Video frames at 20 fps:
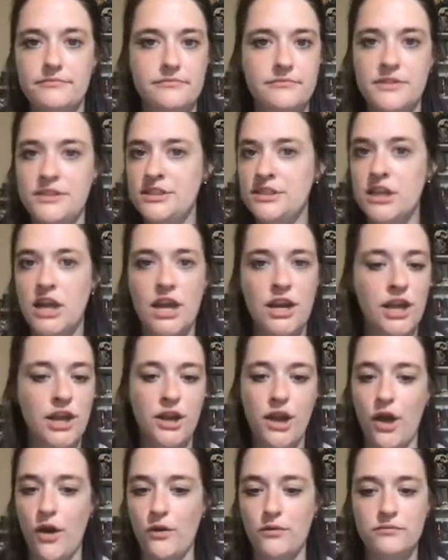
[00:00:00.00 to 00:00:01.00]

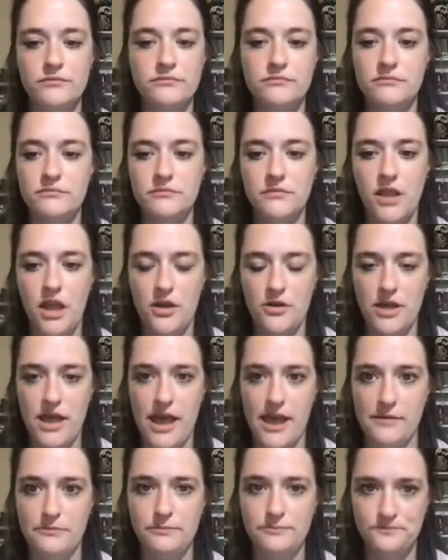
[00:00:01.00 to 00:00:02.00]
No.
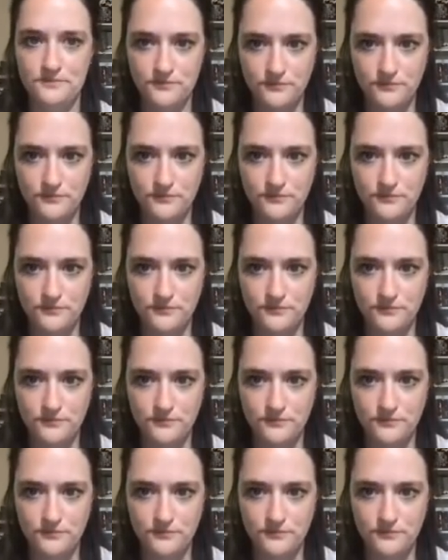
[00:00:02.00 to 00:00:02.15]
Okay,